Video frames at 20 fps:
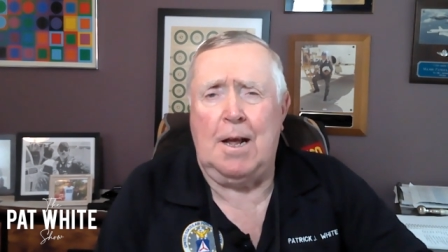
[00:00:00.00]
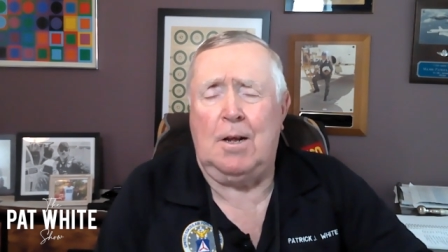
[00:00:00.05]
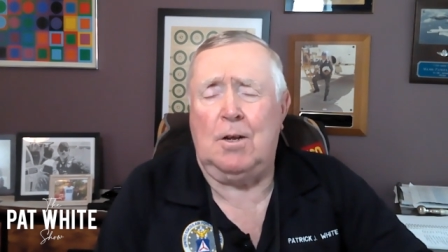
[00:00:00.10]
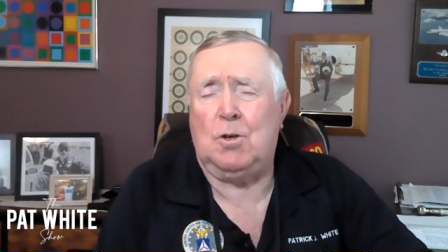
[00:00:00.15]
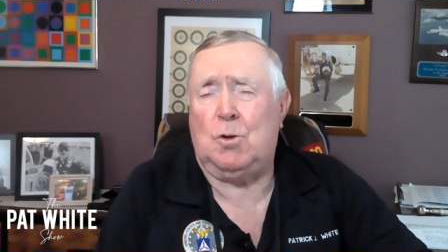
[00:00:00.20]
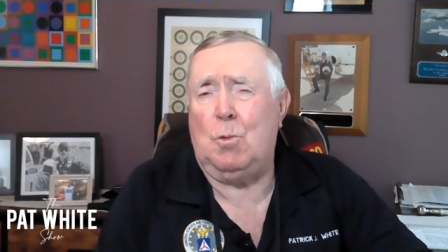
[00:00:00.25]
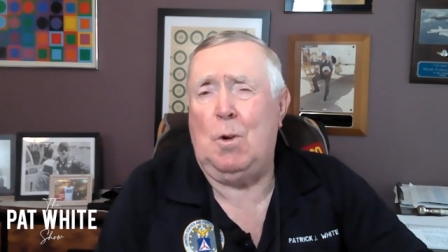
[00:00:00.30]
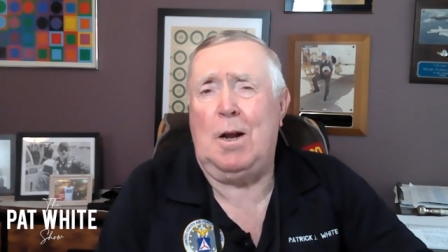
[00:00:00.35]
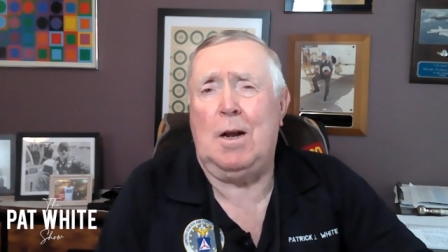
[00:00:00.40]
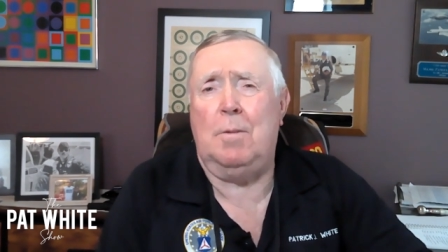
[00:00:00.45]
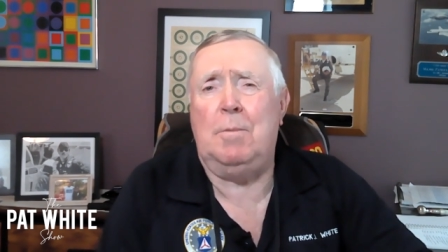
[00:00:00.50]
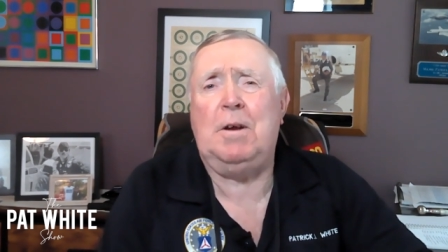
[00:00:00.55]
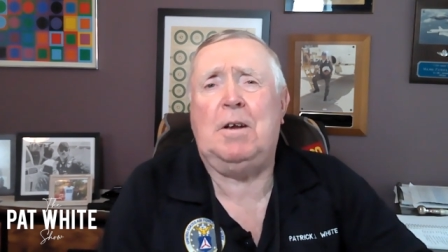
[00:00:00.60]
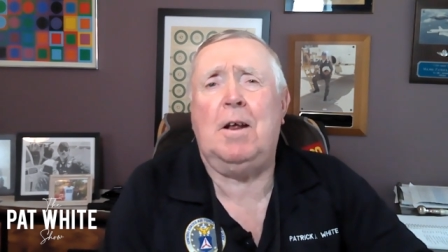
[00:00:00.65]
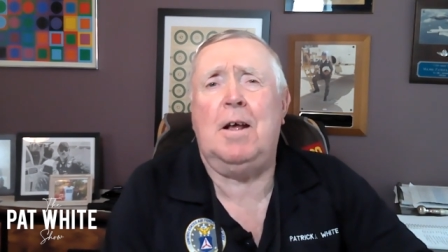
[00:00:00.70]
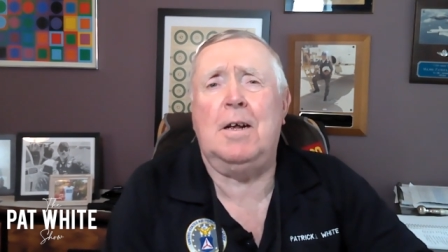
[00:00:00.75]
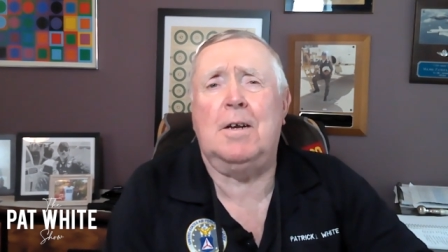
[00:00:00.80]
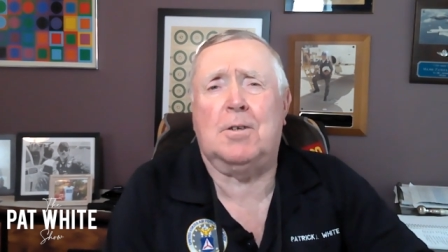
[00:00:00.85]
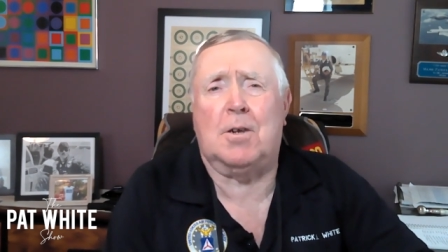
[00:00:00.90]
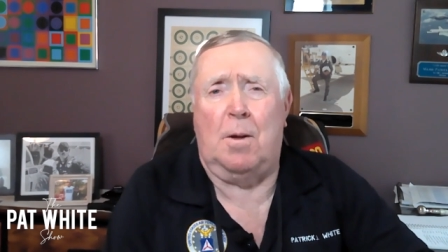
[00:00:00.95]
Well, let me tell you
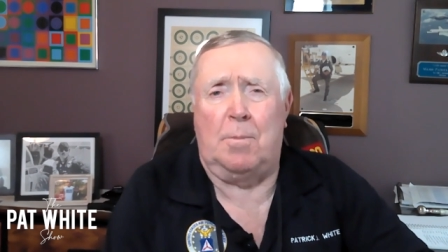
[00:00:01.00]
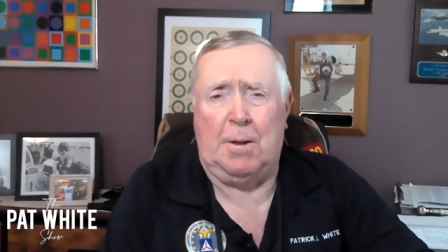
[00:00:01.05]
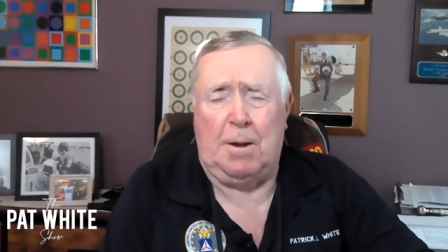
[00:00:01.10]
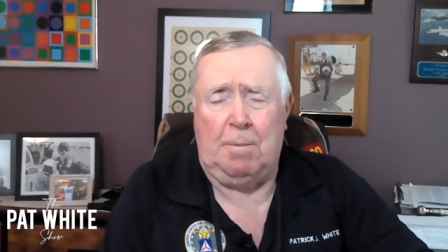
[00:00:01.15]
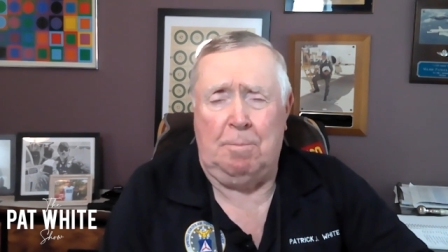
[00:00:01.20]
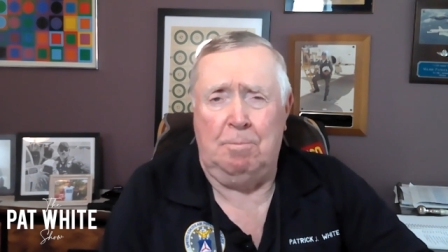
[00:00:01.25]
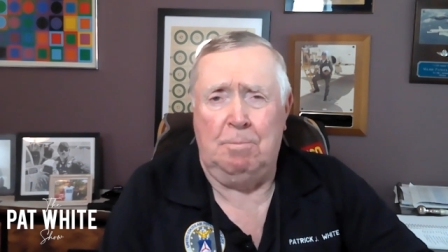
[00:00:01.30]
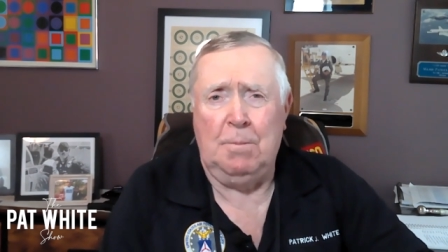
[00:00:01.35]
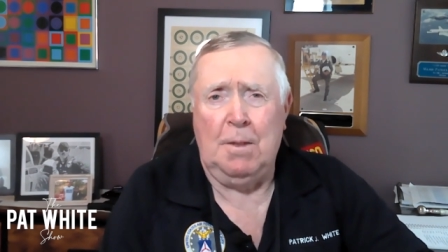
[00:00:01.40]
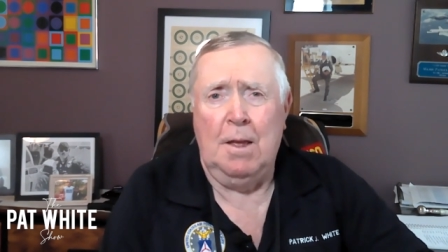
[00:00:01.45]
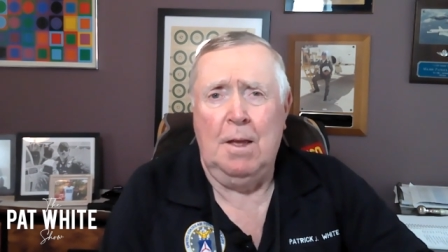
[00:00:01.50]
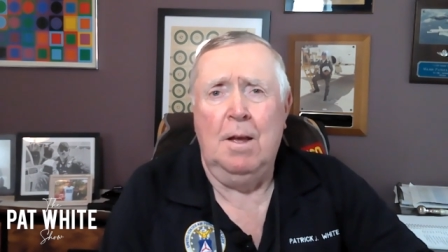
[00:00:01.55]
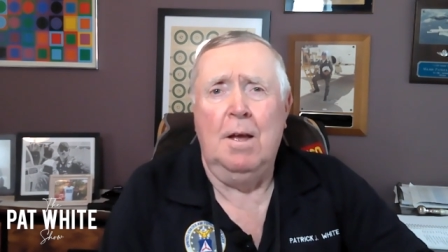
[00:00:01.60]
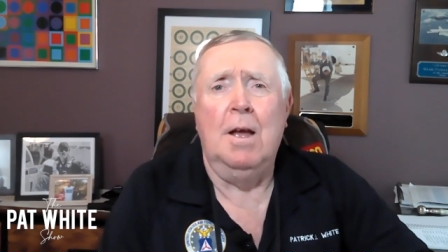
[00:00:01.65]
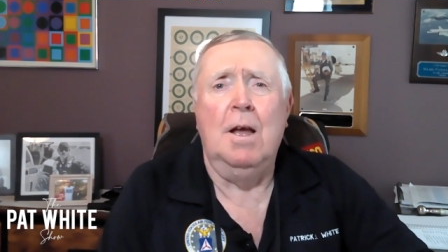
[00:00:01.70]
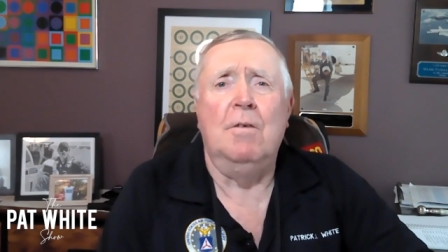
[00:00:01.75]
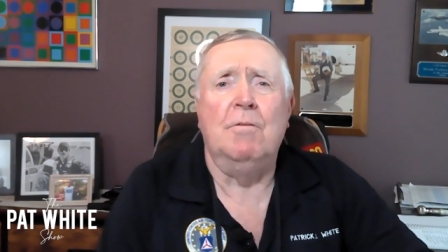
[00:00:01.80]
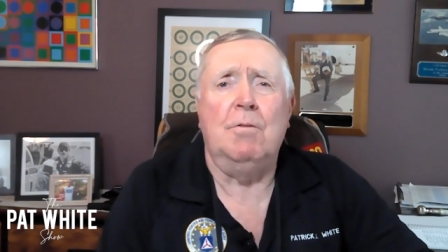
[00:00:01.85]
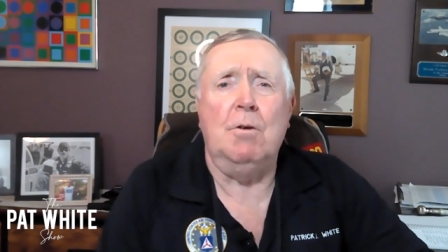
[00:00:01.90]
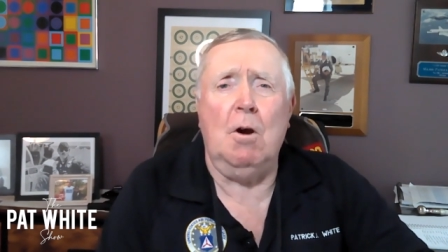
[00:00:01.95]
something. If
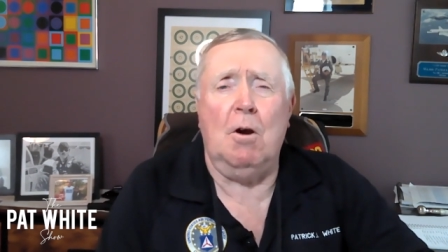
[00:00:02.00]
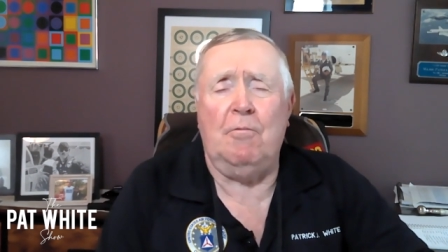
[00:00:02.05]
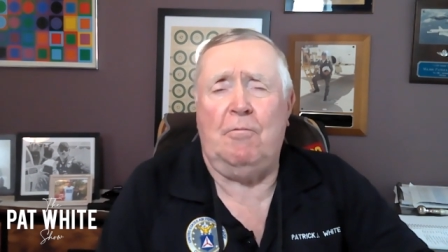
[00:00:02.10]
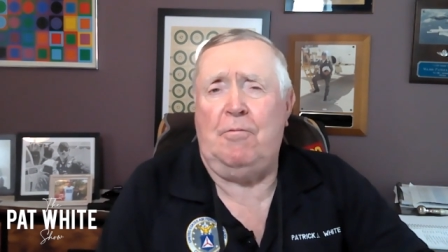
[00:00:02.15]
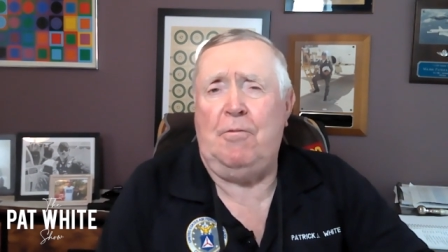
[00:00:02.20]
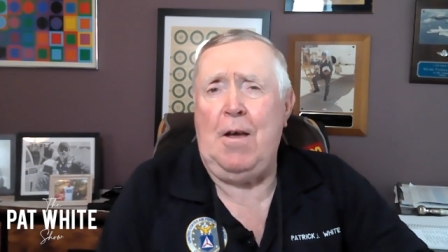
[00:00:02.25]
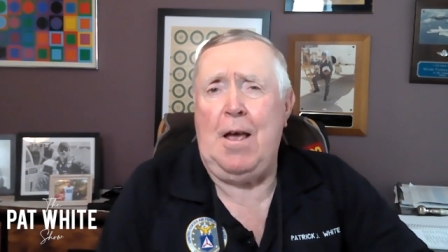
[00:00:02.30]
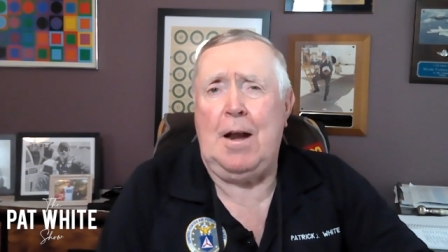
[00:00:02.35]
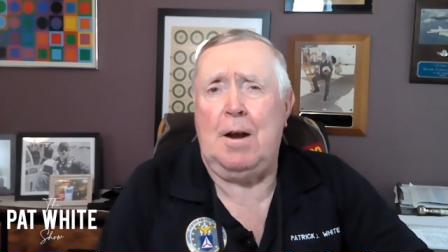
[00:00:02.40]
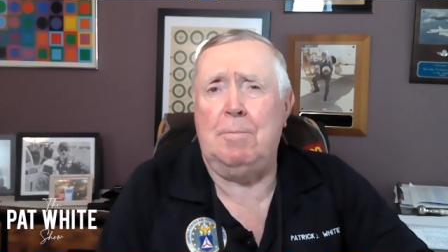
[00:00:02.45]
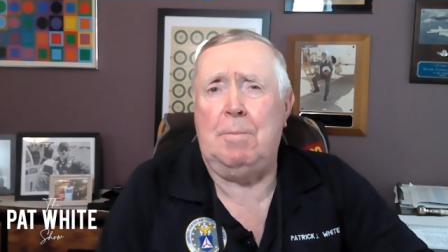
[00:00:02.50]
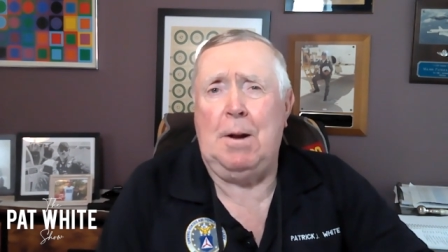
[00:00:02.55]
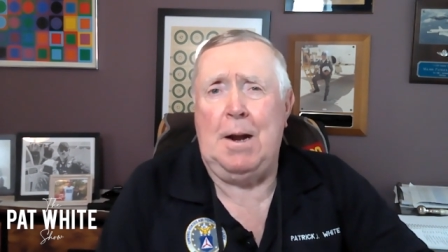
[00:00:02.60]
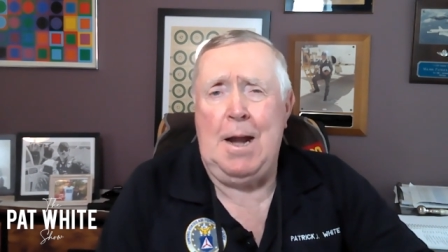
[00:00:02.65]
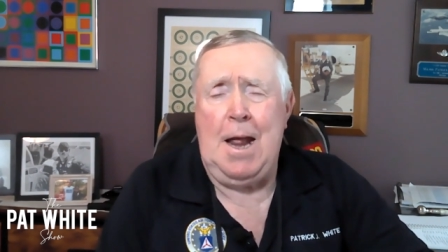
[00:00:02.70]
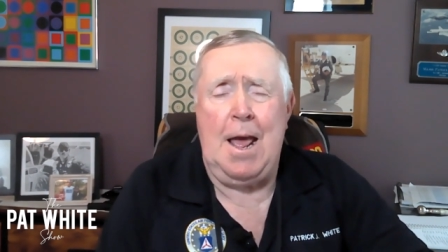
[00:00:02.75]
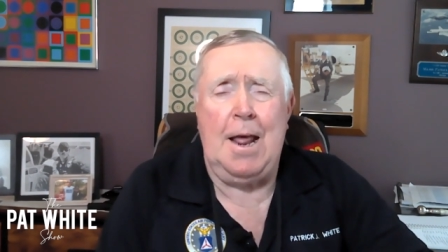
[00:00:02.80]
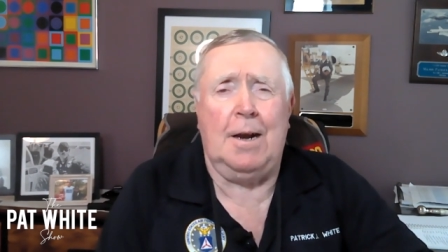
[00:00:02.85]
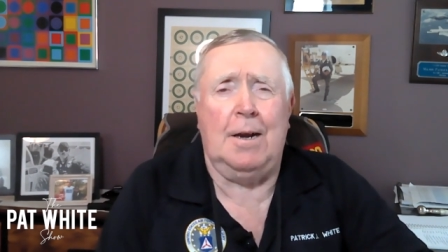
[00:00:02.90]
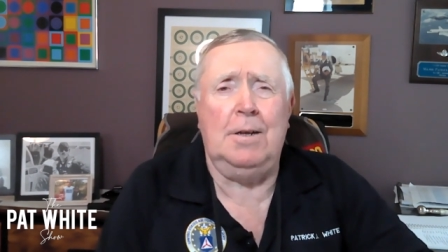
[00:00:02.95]
you're a fan of
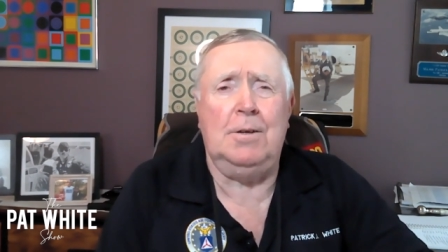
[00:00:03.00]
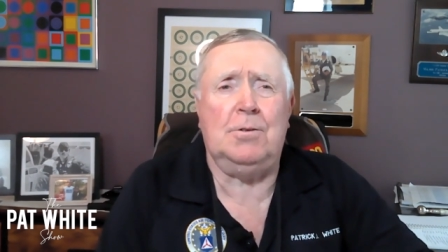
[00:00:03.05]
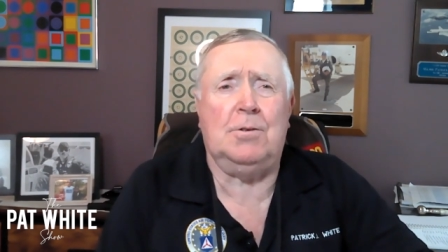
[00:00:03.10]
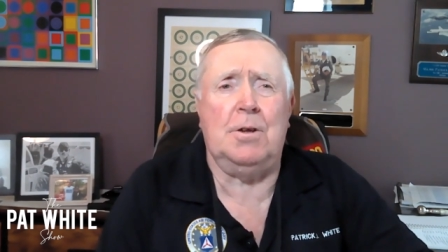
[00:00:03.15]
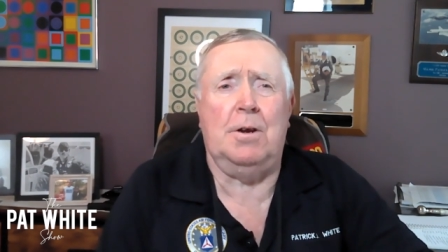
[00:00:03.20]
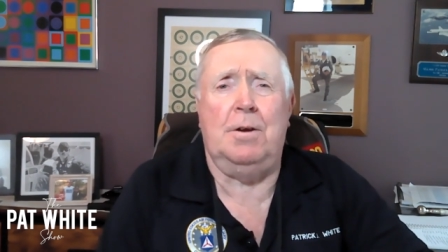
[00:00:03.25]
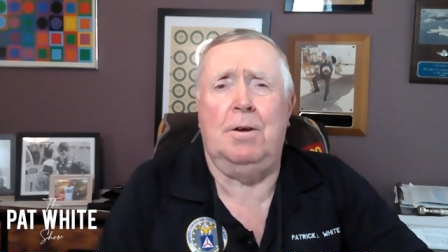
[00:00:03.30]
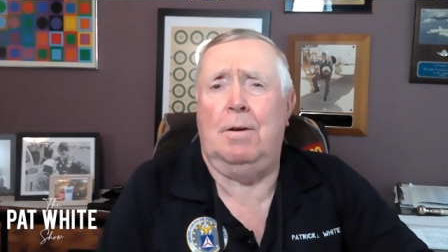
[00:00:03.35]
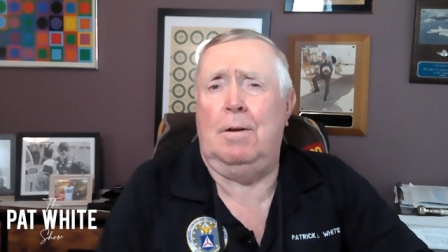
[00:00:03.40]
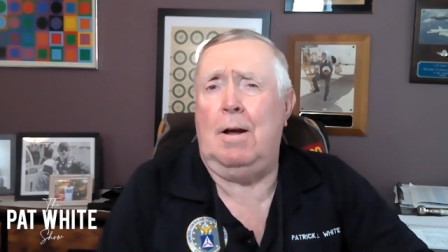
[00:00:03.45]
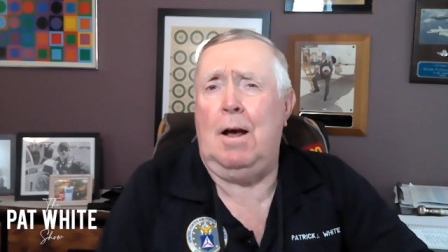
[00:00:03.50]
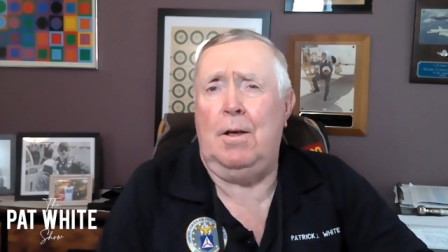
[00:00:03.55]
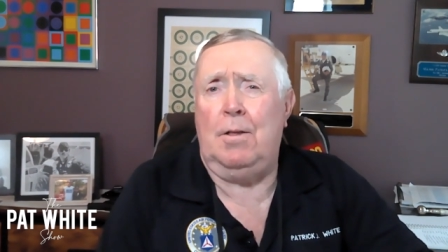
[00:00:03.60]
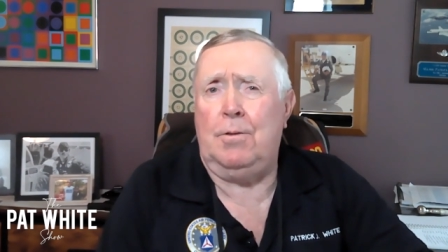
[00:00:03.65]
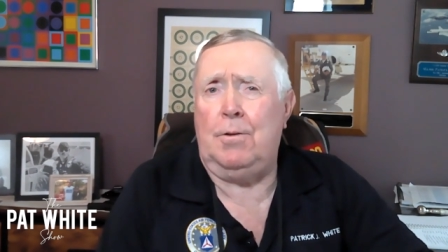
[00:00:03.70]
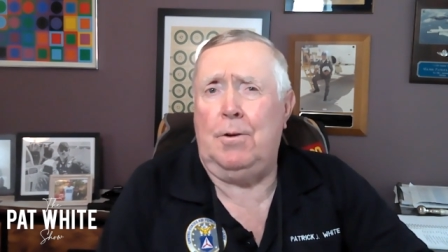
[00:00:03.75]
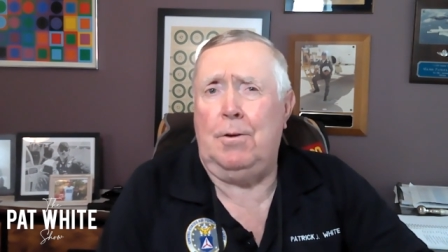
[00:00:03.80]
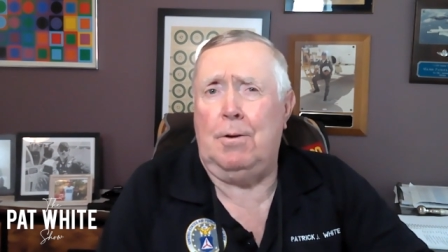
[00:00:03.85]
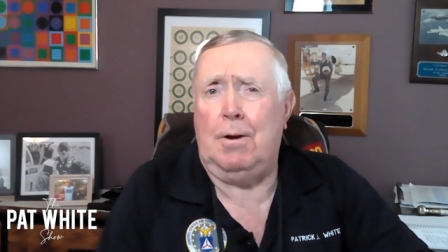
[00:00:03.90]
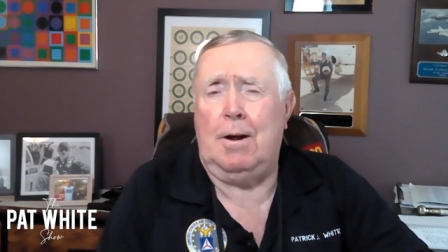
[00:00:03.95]
bananas and
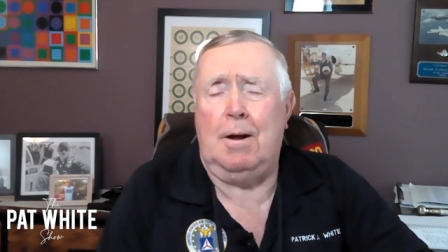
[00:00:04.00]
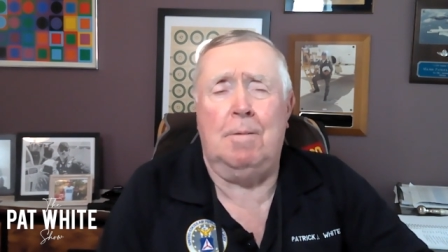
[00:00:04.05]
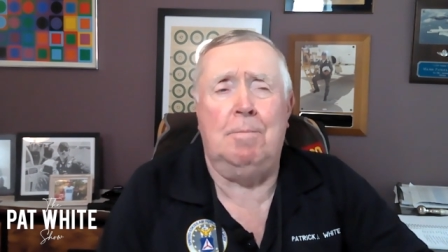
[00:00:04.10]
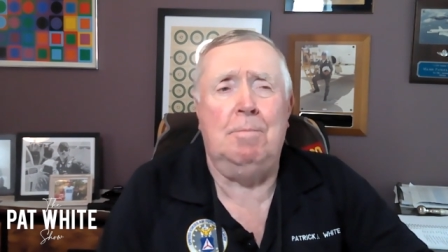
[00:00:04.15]
other